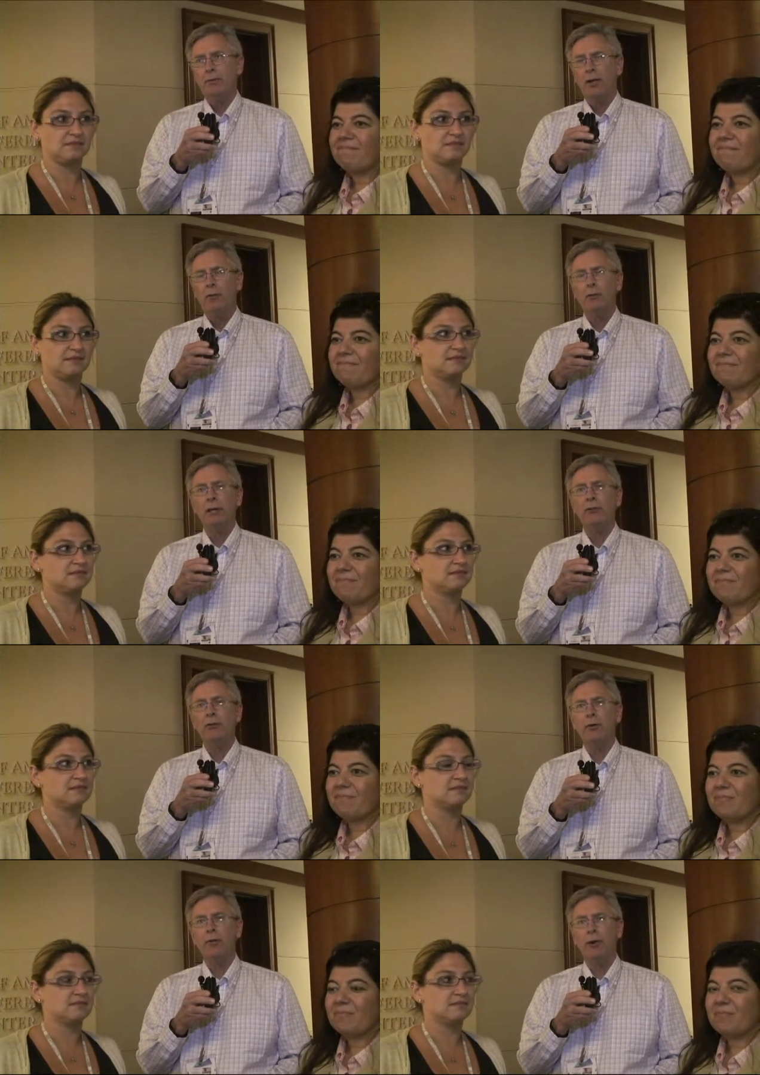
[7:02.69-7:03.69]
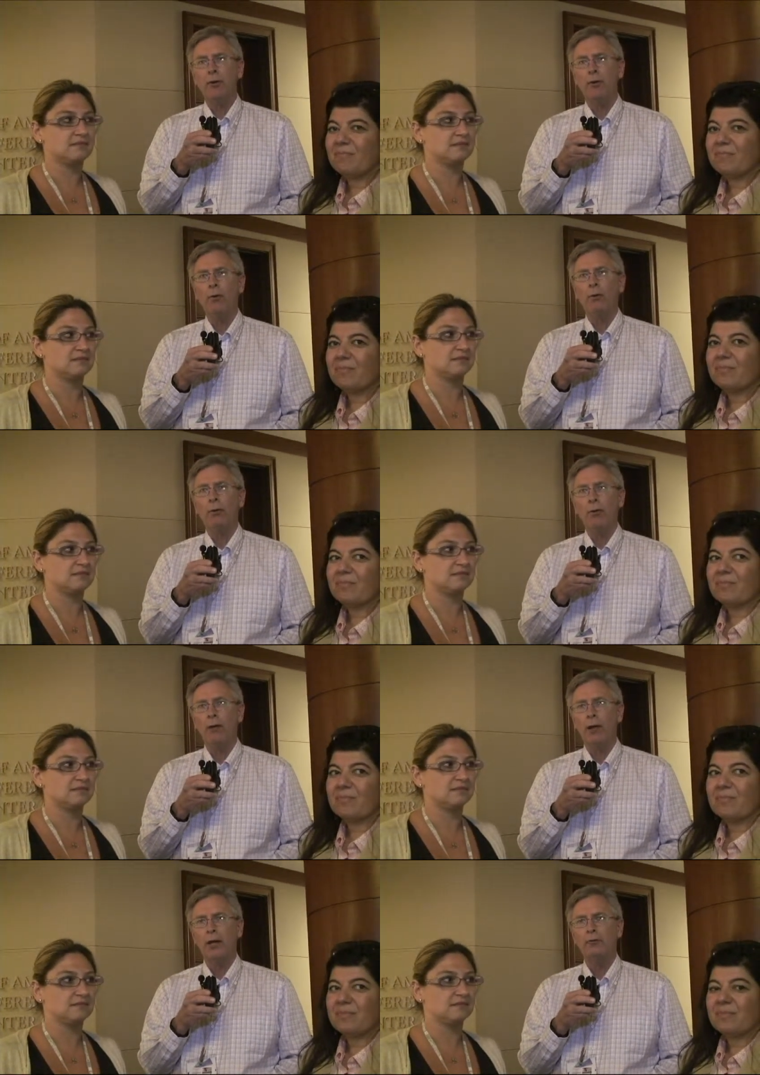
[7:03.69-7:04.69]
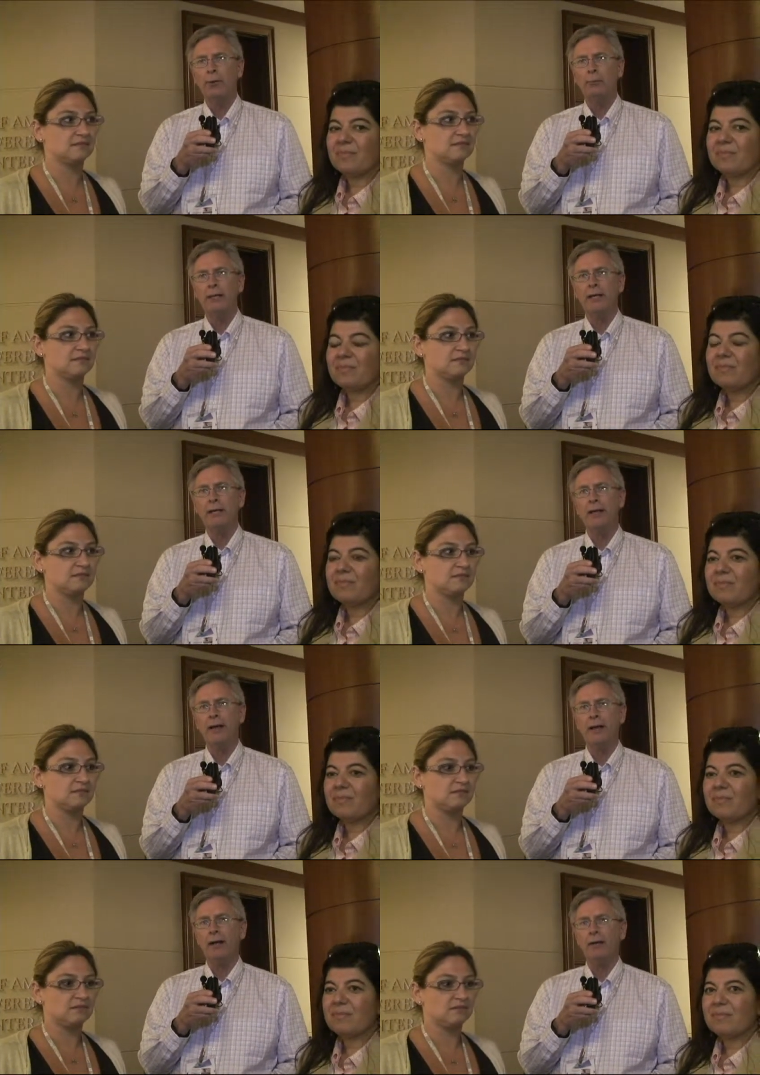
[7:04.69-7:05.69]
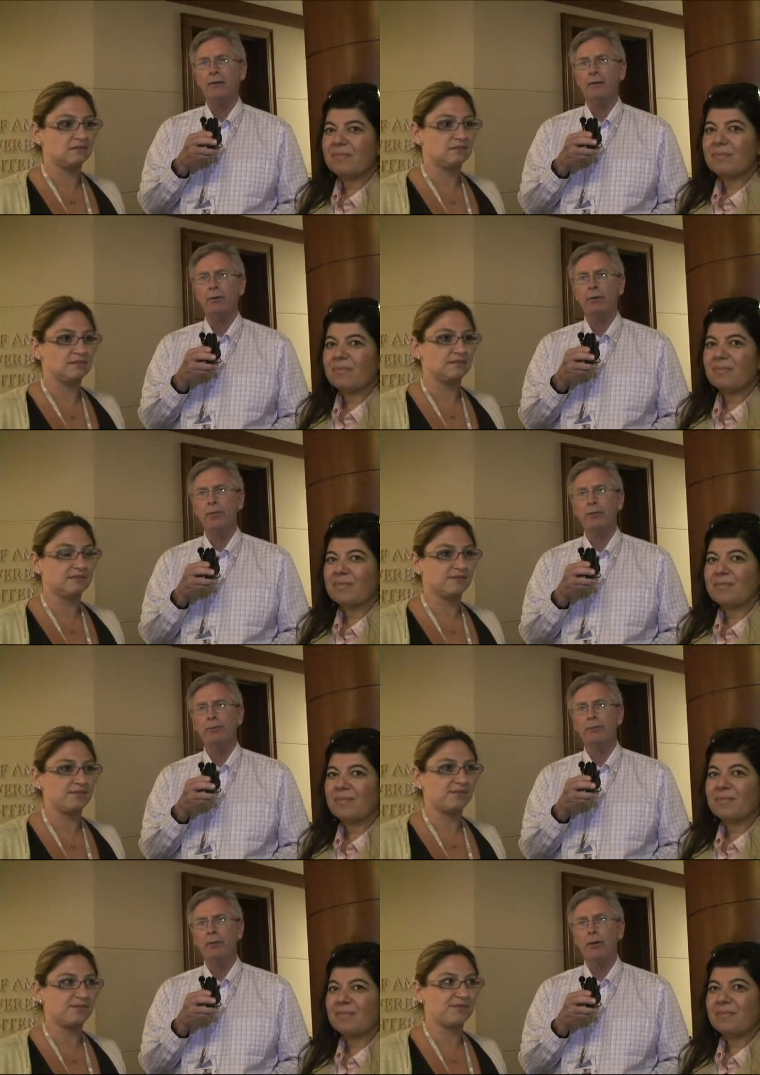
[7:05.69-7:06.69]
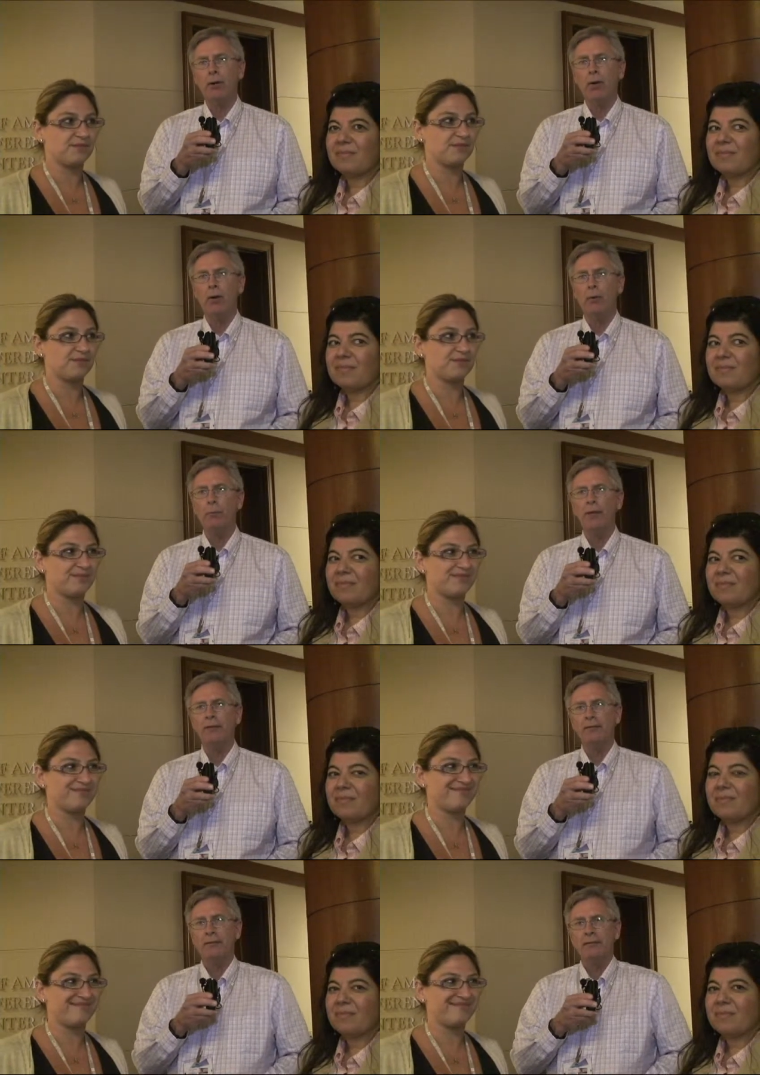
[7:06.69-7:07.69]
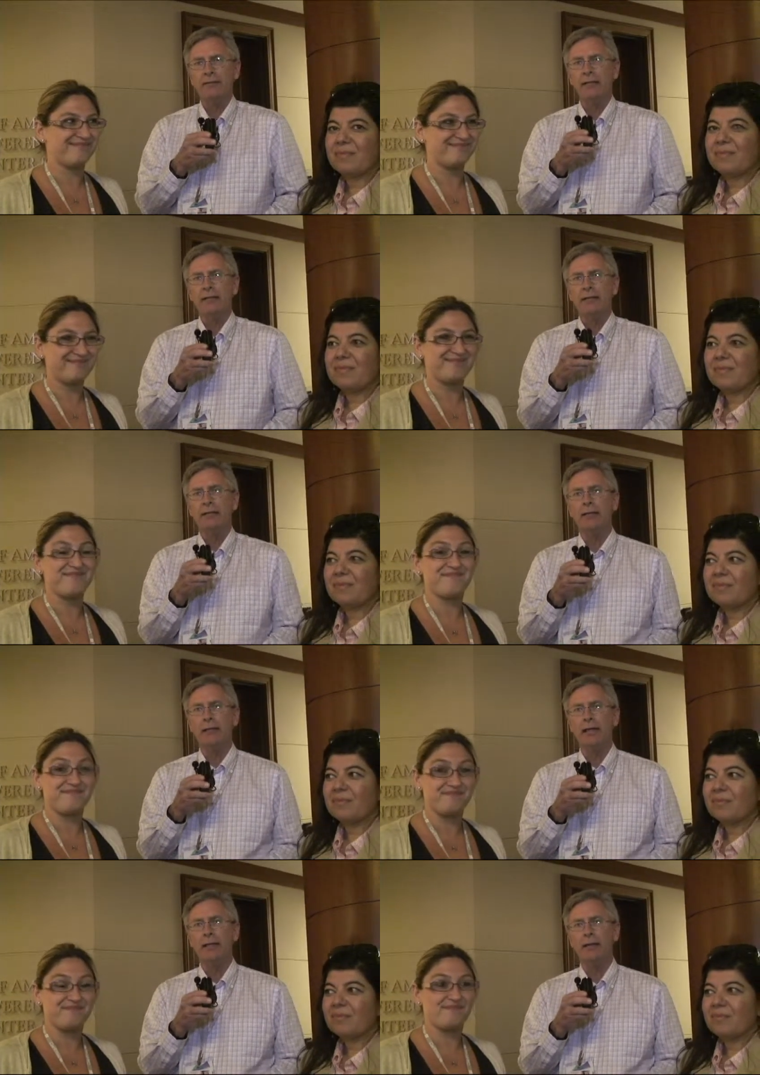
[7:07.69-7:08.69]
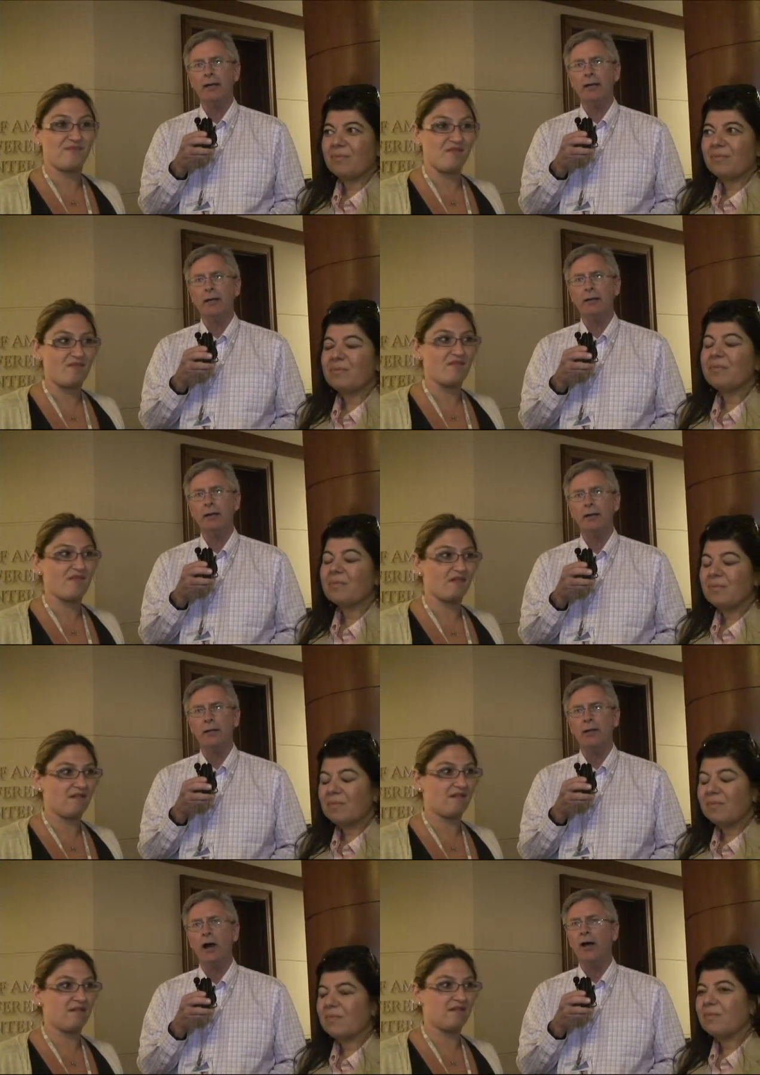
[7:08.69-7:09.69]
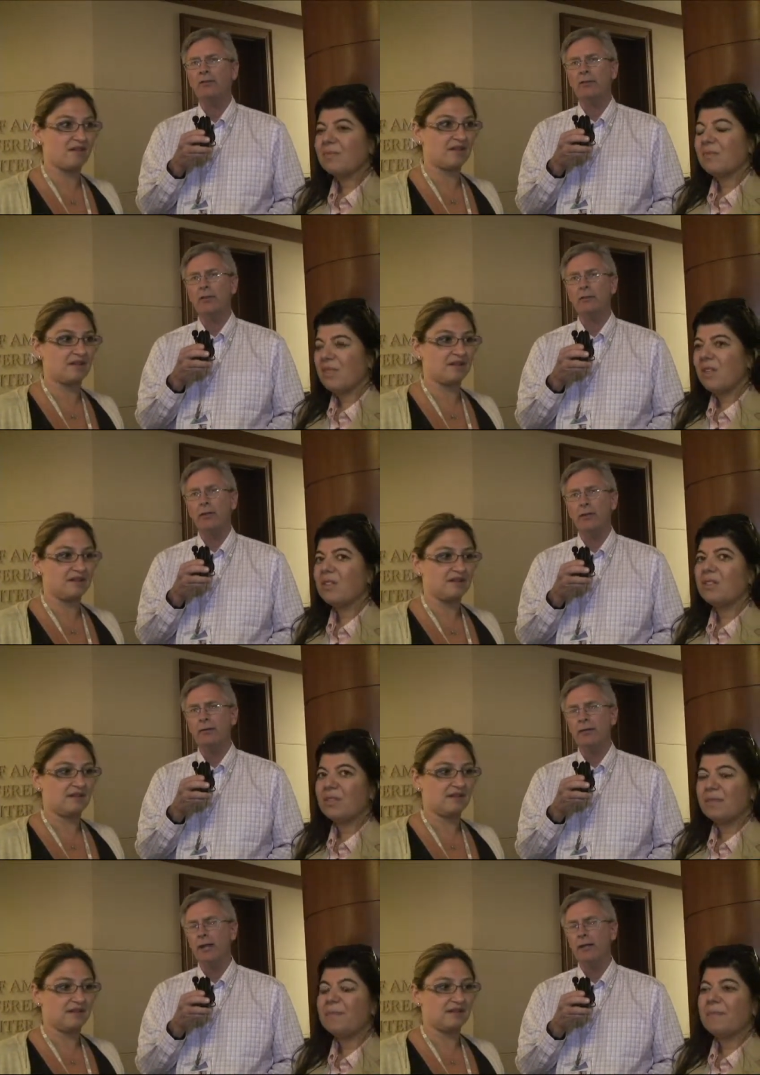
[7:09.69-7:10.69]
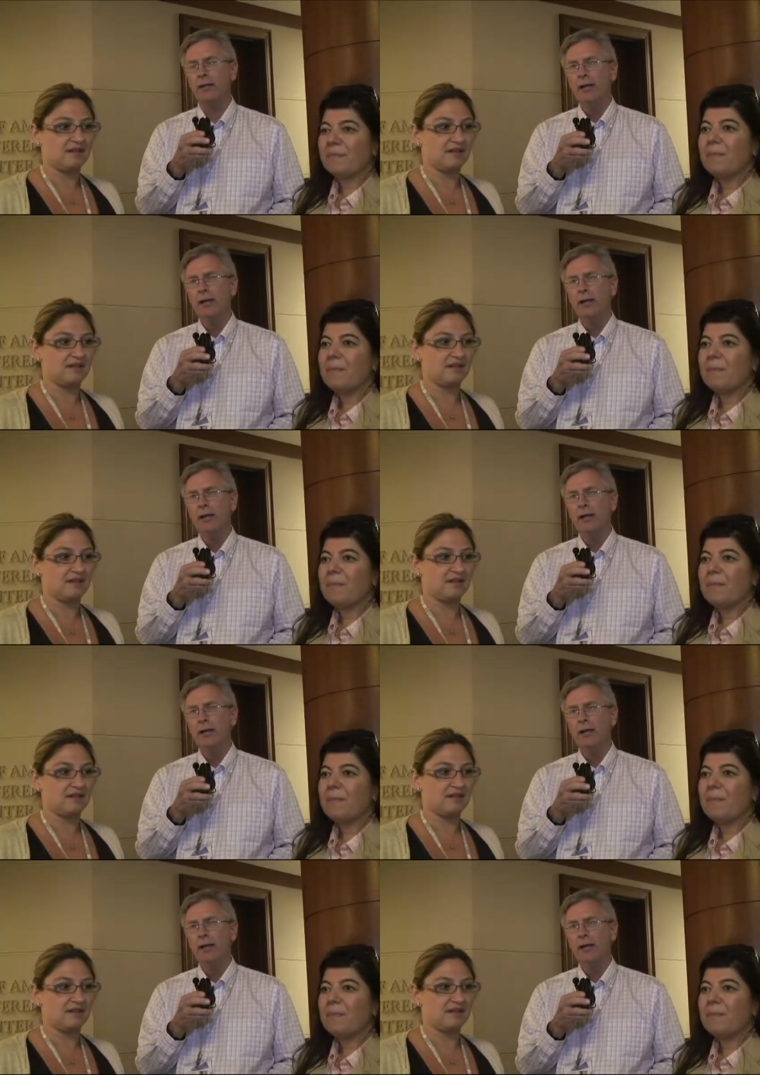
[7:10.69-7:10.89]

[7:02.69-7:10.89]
Speaker 1: terrible nature of our whole whole country being uh, really obese, sick, and, and uh, the cost that it's going to take